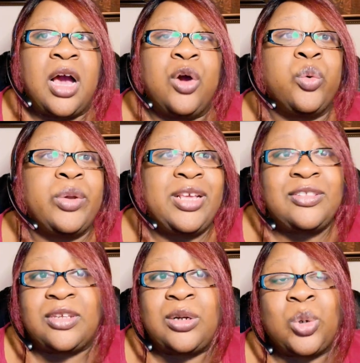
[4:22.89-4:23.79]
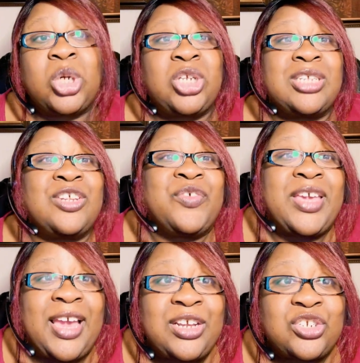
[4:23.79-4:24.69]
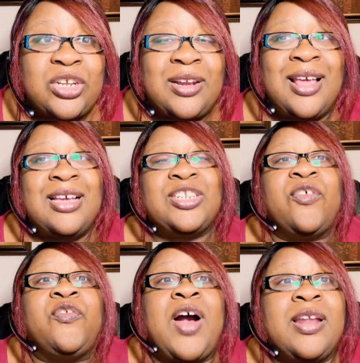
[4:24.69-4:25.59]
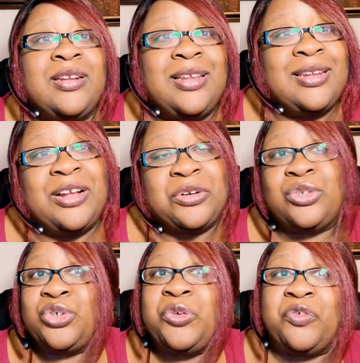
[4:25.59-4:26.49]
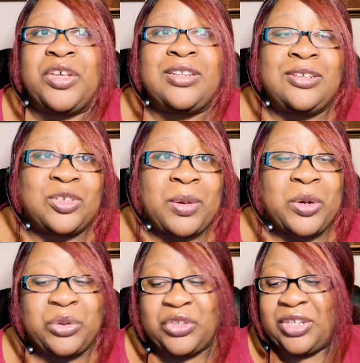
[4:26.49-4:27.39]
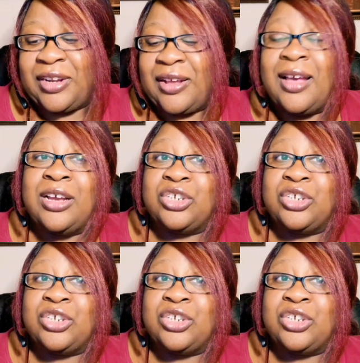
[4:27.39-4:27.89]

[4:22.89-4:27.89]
a reason or justification to finally let her true feelings about Christina